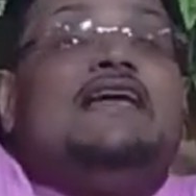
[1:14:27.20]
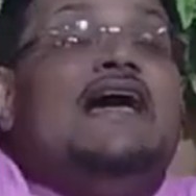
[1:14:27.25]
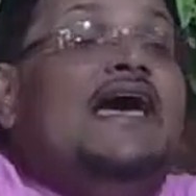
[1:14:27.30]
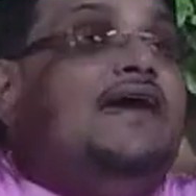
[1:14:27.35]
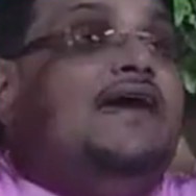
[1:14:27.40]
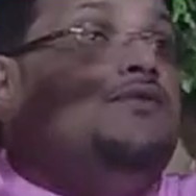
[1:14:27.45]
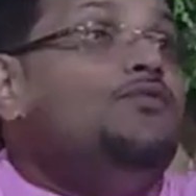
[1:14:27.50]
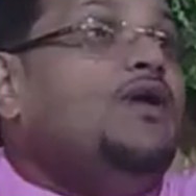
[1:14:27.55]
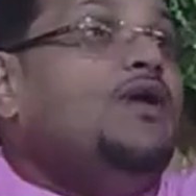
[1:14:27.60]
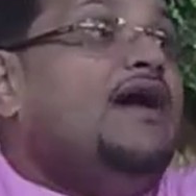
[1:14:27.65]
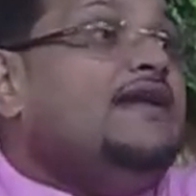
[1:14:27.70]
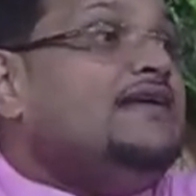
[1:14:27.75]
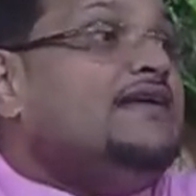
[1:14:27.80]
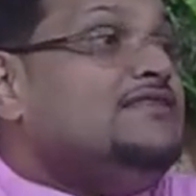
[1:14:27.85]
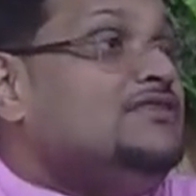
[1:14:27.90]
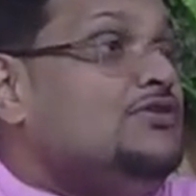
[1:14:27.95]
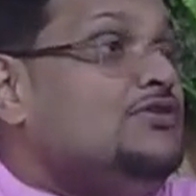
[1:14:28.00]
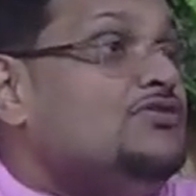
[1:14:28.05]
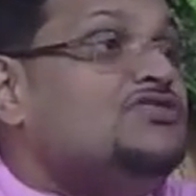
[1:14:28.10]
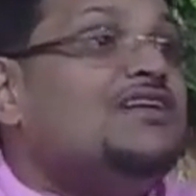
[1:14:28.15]
and wide as
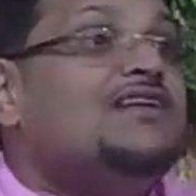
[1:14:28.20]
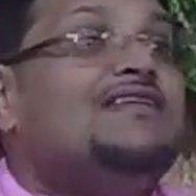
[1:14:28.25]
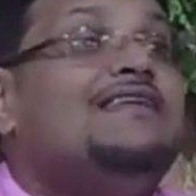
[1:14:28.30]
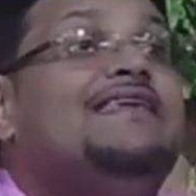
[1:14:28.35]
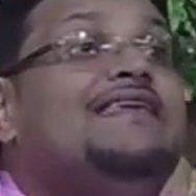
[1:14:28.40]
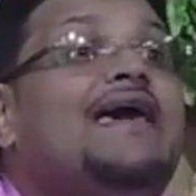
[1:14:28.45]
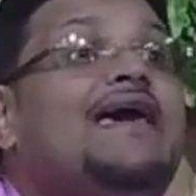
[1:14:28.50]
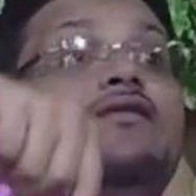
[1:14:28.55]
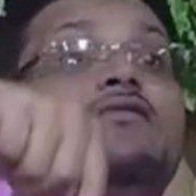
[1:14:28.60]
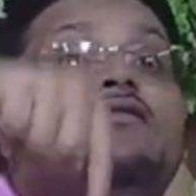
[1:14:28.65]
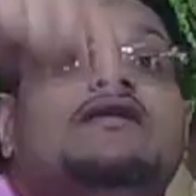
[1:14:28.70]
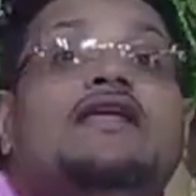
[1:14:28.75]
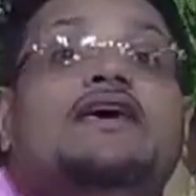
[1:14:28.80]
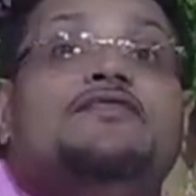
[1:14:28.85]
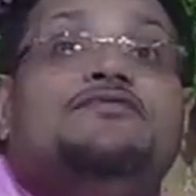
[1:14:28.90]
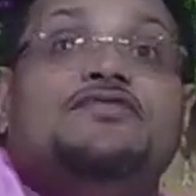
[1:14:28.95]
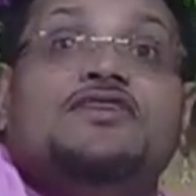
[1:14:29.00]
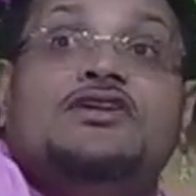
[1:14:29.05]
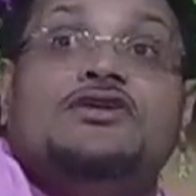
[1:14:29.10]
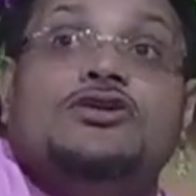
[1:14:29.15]
the ocean, cannot
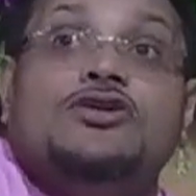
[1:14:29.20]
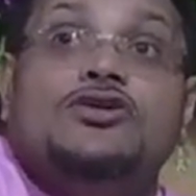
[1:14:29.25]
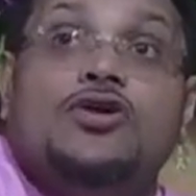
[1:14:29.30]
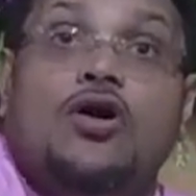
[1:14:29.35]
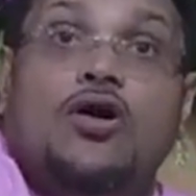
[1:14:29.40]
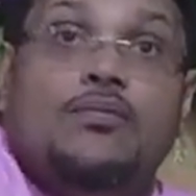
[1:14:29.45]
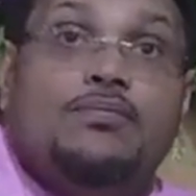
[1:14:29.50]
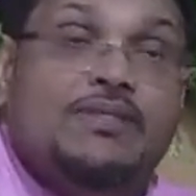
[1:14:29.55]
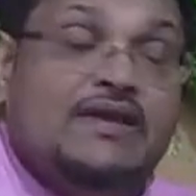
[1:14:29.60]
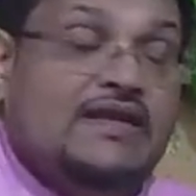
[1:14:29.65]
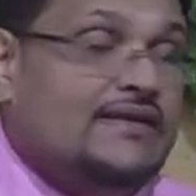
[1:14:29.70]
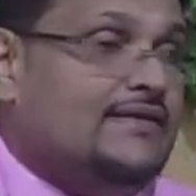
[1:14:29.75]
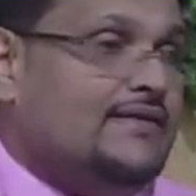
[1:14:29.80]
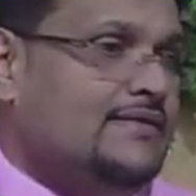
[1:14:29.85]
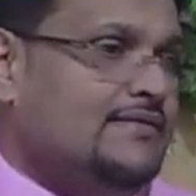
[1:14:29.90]
live in your building.